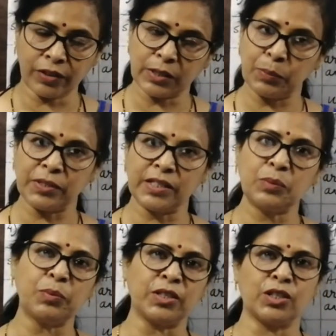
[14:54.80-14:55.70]
species
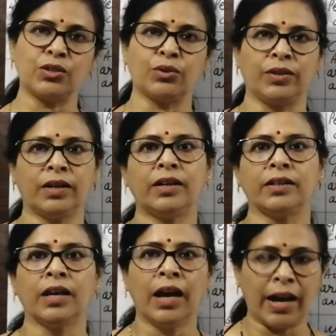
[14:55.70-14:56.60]
present on the earth,
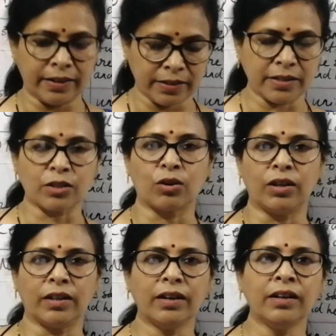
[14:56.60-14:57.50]
and this is
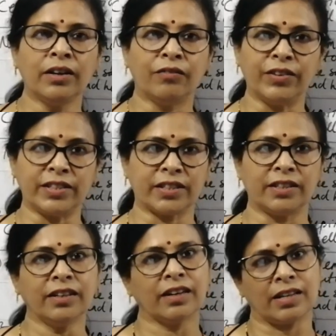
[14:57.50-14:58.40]
called the
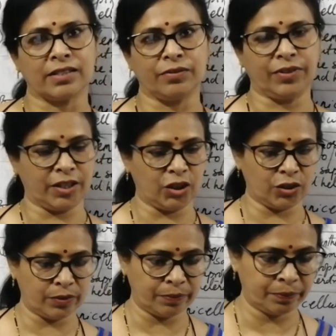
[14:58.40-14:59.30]
Whittakar
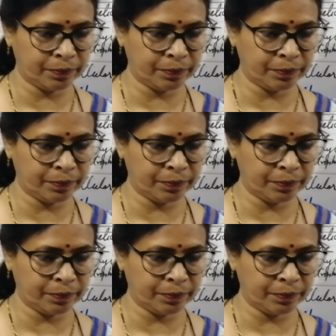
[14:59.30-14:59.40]
classification.